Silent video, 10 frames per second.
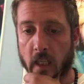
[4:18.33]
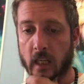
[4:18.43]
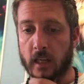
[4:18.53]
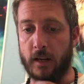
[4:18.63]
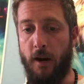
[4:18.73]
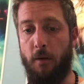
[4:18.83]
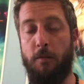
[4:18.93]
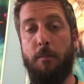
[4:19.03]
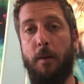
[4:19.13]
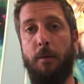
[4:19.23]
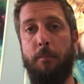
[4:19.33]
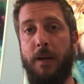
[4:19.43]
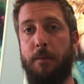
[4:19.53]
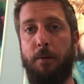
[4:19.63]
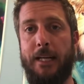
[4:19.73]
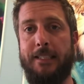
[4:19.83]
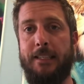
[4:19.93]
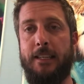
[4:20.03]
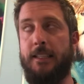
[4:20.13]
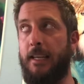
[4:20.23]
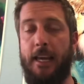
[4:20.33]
Remember, being present is a